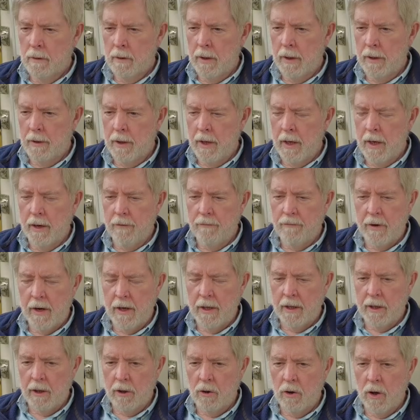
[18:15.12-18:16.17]
and then I
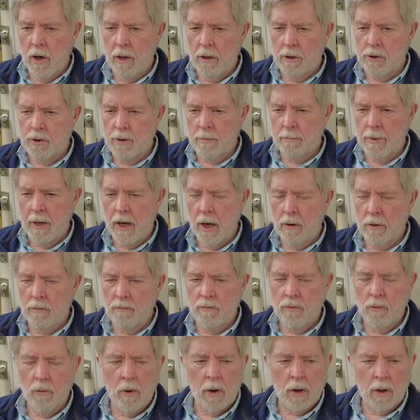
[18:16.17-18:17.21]
finally launched about
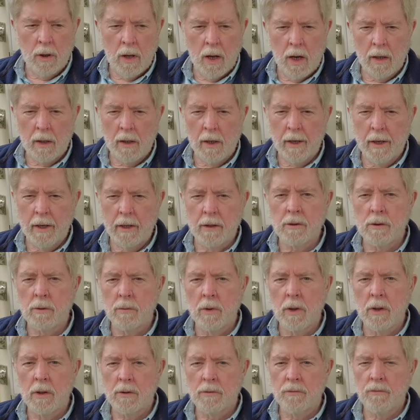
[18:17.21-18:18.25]
four o'clock, I guess it
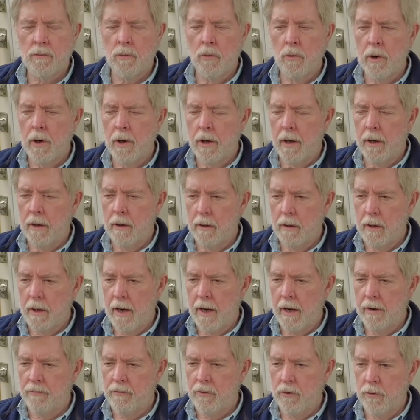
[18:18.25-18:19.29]
was, four in the
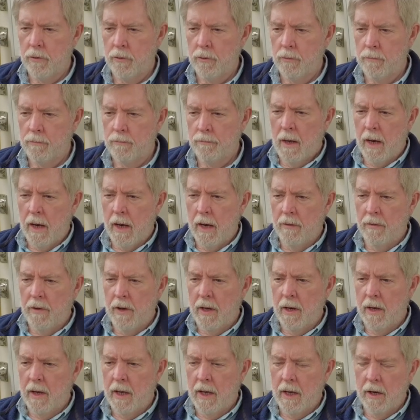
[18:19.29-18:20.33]
afternoon, and
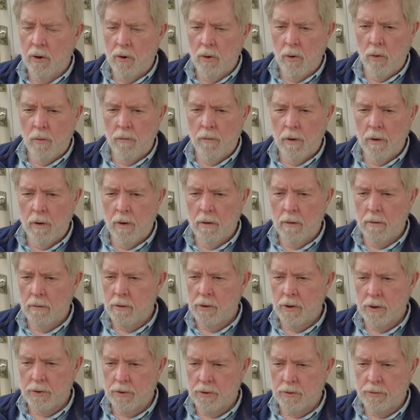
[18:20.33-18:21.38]
then headed over
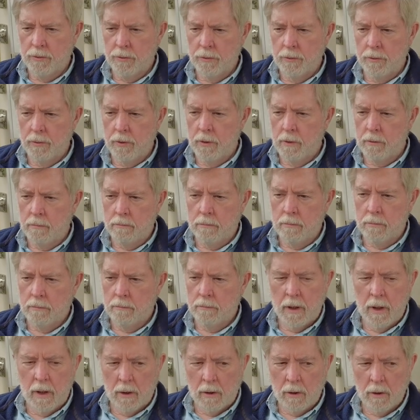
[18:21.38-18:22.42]
just to a,
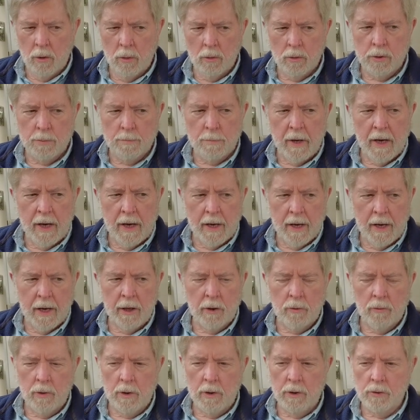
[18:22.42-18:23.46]
a close by
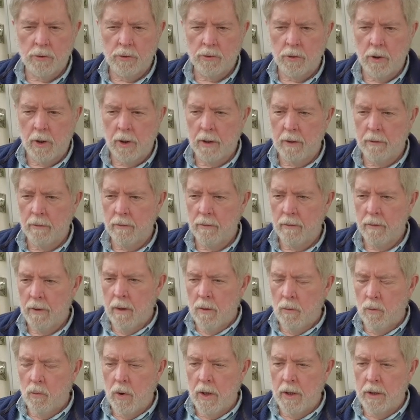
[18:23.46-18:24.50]
anchorage. I
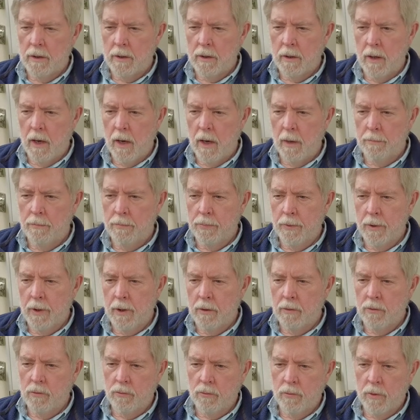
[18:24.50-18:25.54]
went up
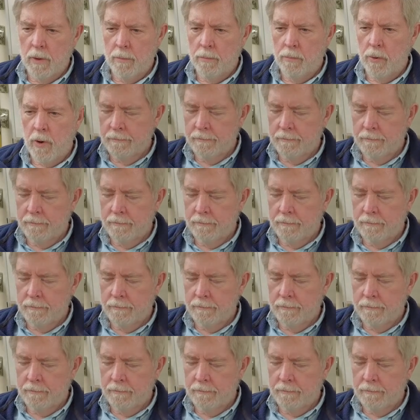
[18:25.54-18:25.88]
into a